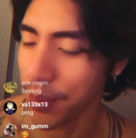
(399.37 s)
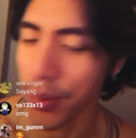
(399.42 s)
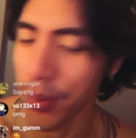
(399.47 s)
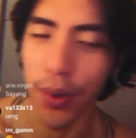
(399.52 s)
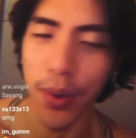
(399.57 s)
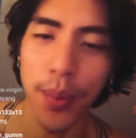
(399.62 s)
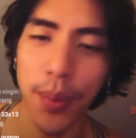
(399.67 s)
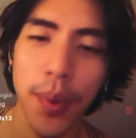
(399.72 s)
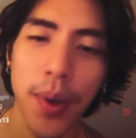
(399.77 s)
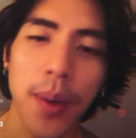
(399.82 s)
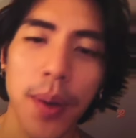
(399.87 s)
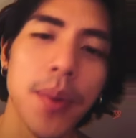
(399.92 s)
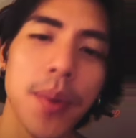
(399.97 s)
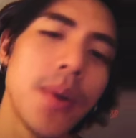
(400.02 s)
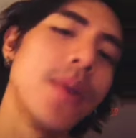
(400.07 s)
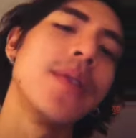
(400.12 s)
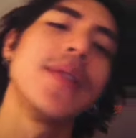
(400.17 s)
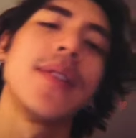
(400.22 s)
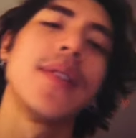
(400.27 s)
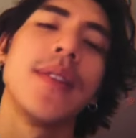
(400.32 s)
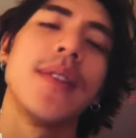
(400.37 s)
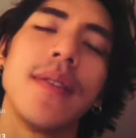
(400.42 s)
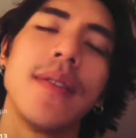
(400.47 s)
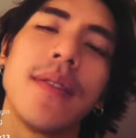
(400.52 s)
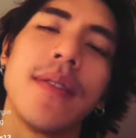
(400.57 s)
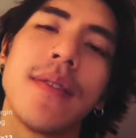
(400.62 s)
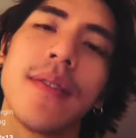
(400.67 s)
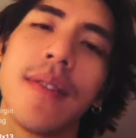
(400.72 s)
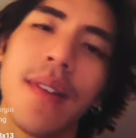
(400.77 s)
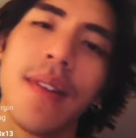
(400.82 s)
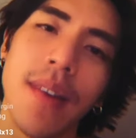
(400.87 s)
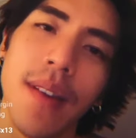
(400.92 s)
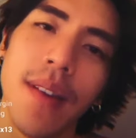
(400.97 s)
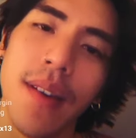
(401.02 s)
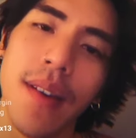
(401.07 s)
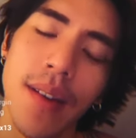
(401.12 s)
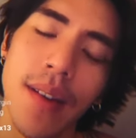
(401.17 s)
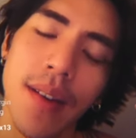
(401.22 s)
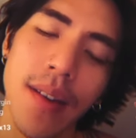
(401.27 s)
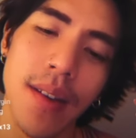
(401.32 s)
brought your popcorns, and
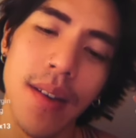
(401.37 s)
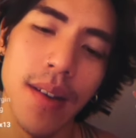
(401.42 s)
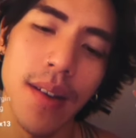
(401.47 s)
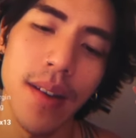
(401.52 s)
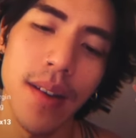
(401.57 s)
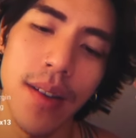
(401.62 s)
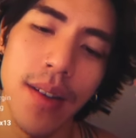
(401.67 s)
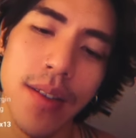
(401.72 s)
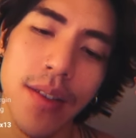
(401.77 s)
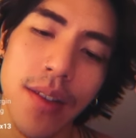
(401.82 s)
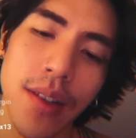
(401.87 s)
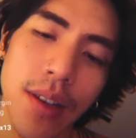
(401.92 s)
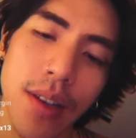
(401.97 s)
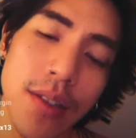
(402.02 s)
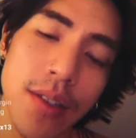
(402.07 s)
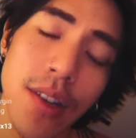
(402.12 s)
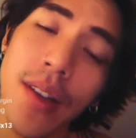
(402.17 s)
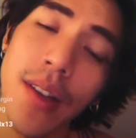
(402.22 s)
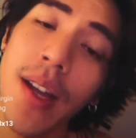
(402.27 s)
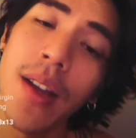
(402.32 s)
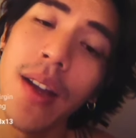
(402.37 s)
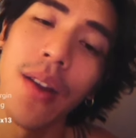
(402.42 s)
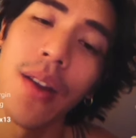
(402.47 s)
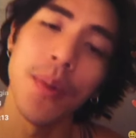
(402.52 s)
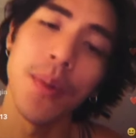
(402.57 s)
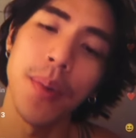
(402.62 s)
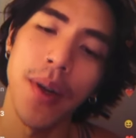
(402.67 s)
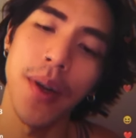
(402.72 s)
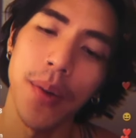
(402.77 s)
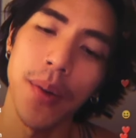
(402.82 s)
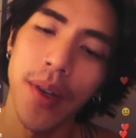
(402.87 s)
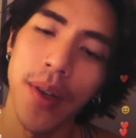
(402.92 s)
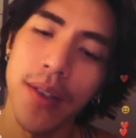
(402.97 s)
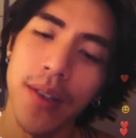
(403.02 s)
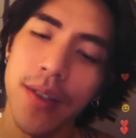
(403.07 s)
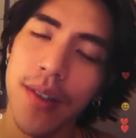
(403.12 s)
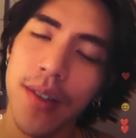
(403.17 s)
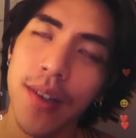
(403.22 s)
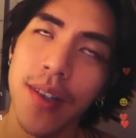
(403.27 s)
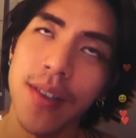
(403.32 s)
it's not that long, by the way.
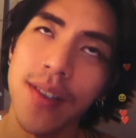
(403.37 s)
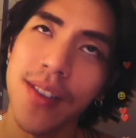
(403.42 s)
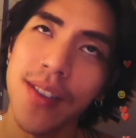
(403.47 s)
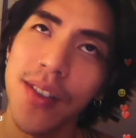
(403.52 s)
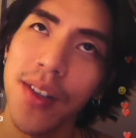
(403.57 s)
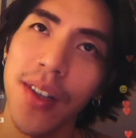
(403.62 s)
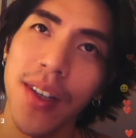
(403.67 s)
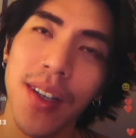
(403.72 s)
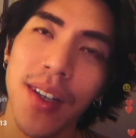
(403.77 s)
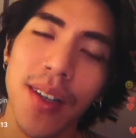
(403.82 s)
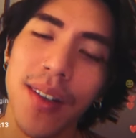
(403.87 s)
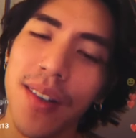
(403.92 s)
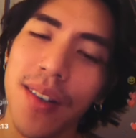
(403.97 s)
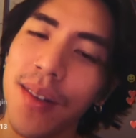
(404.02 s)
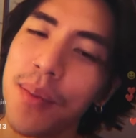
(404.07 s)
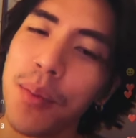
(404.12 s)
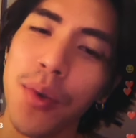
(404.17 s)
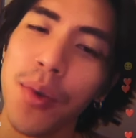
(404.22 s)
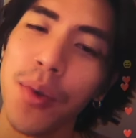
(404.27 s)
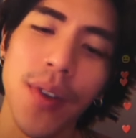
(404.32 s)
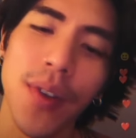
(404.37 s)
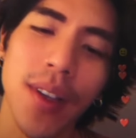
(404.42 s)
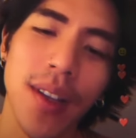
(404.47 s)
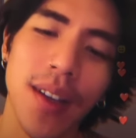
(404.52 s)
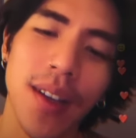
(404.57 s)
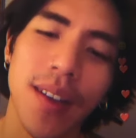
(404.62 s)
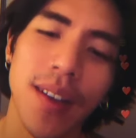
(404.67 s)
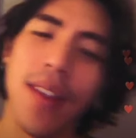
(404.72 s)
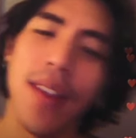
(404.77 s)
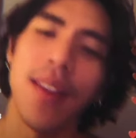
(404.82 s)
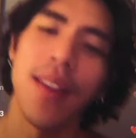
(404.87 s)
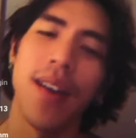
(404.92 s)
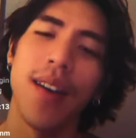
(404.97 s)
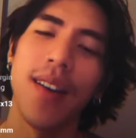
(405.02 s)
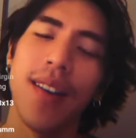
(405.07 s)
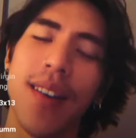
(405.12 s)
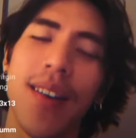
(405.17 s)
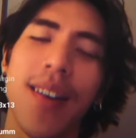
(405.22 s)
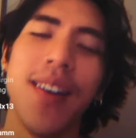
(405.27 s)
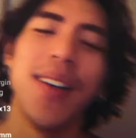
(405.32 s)
It's not like a movie length
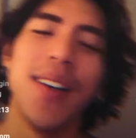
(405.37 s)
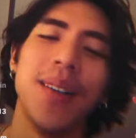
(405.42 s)
thing.